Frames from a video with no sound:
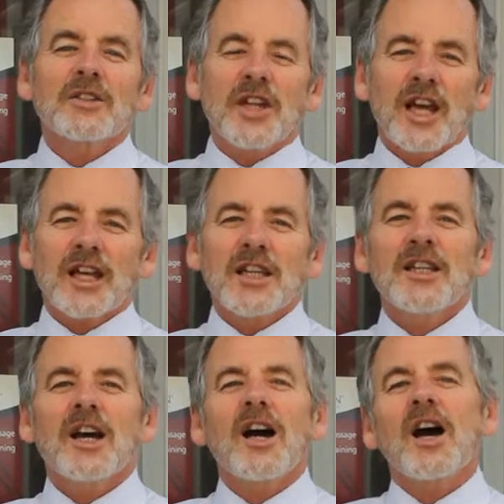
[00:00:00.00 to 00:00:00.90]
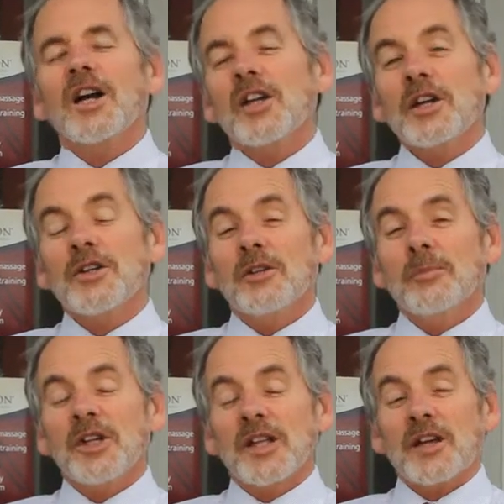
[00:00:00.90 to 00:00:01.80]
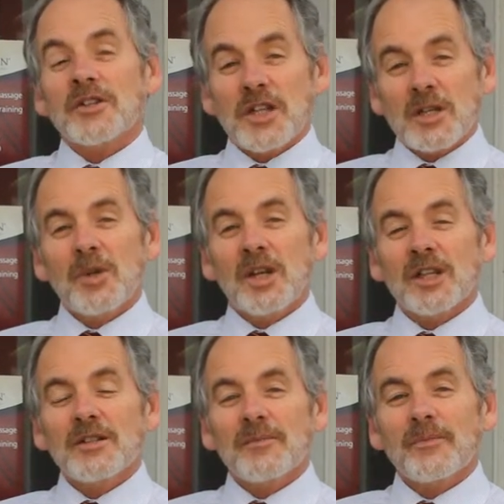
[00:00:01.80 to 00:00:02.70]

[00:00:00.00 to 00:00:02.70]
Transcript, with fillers: Today, I'd like you to meet our team here